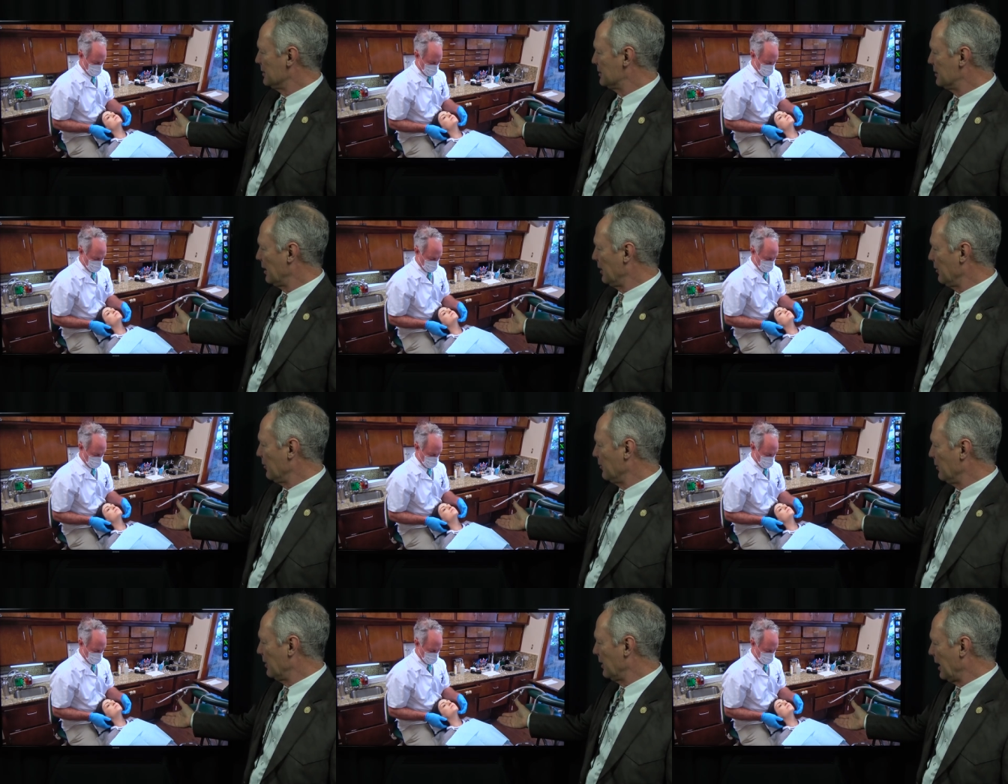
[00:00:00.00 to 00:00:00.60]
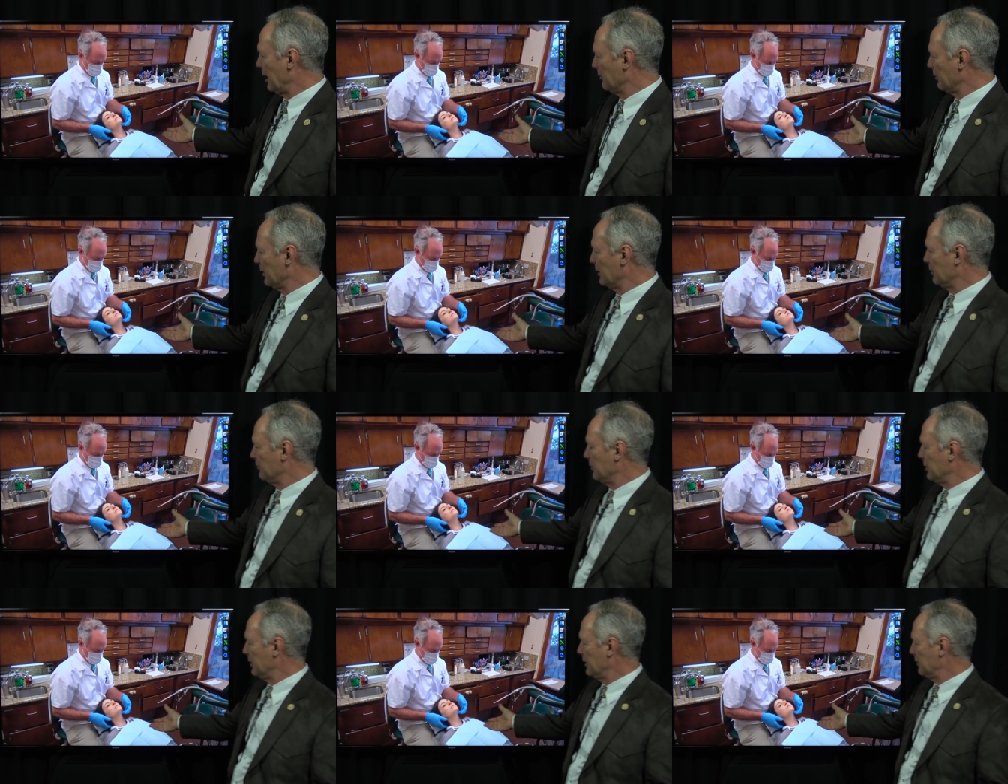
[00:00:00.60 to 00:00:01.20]
So I'm going
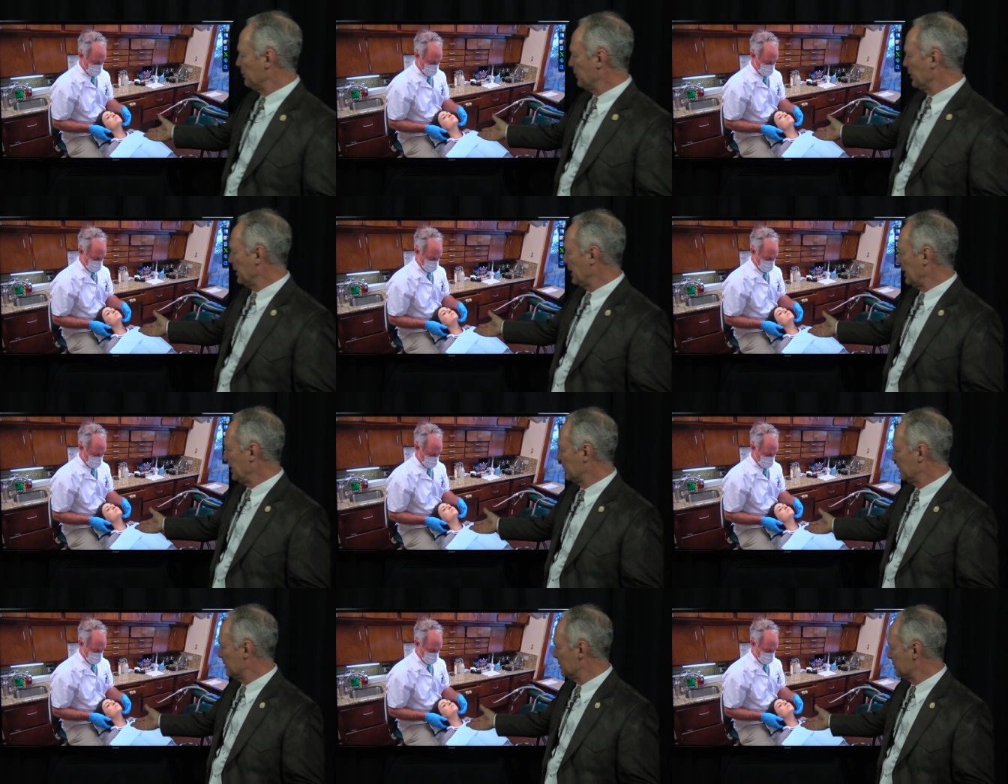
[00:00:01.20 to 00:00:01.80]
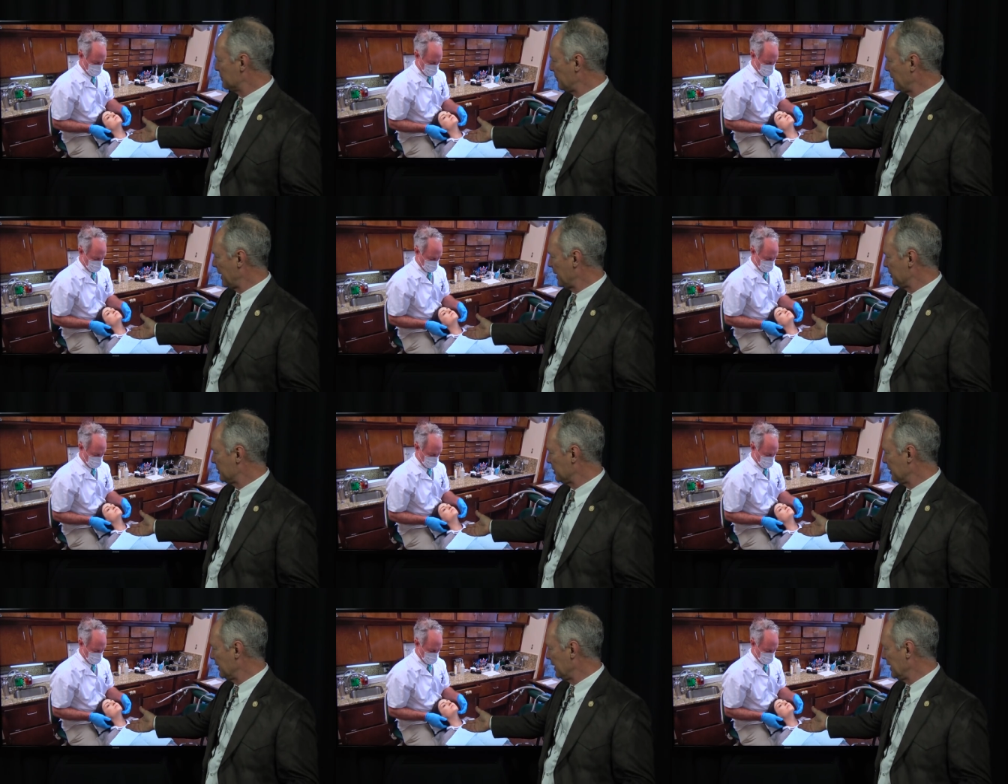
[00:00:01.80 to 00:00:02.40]
to manipulate this
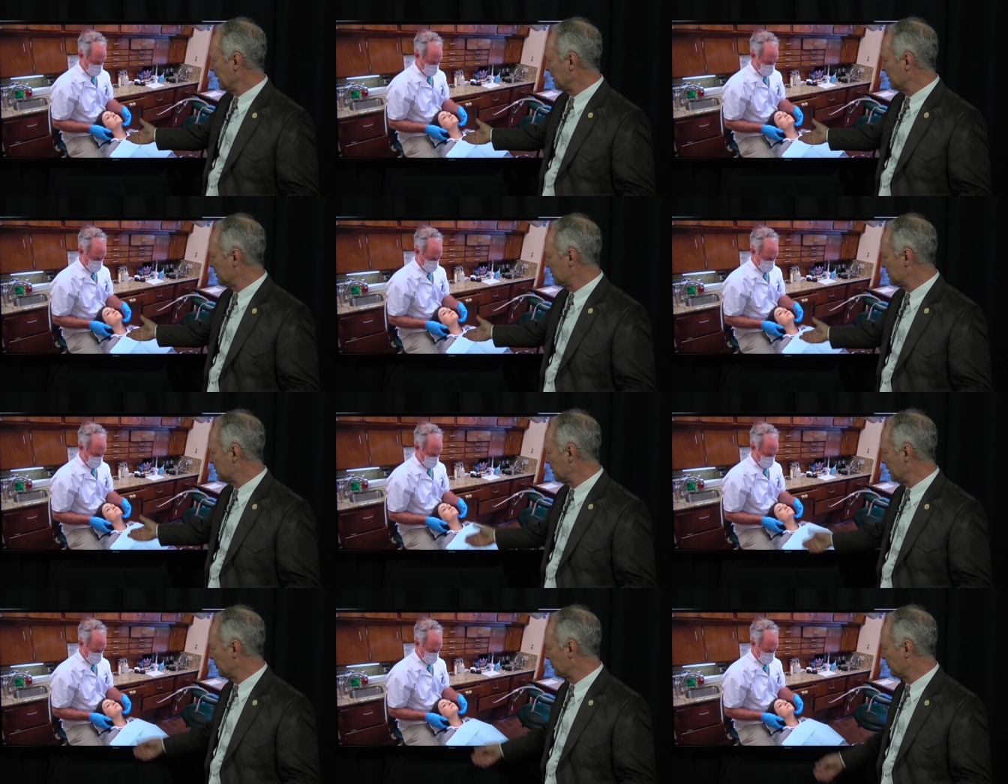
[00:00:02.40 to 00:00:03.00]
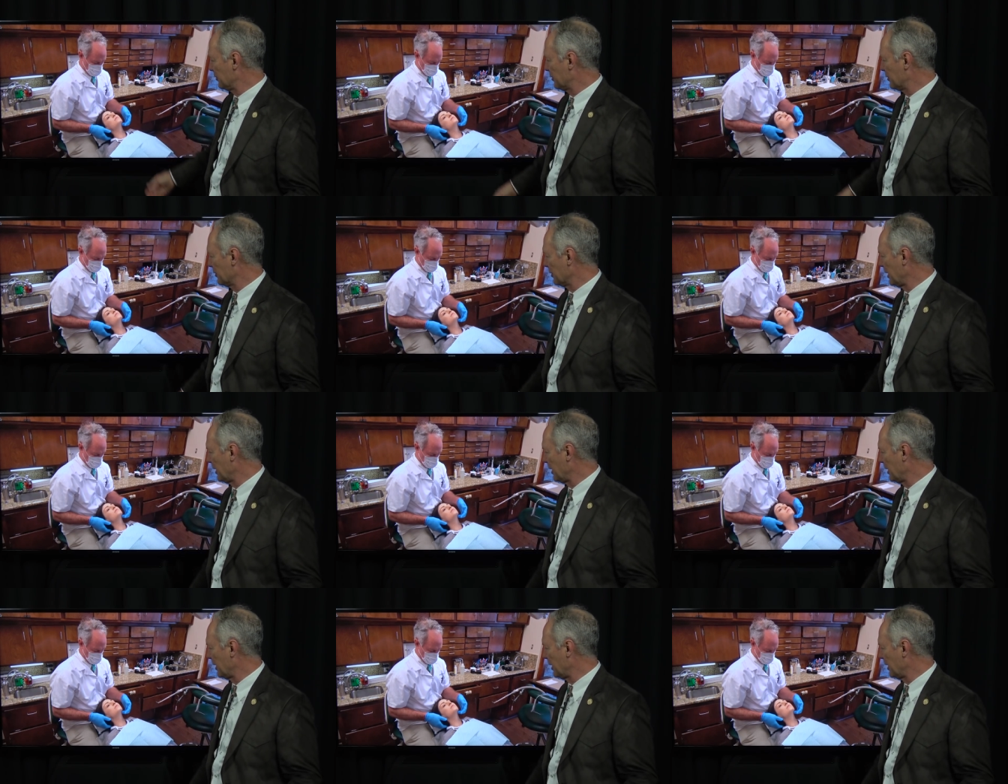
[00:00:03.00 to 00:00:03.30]
patient into centric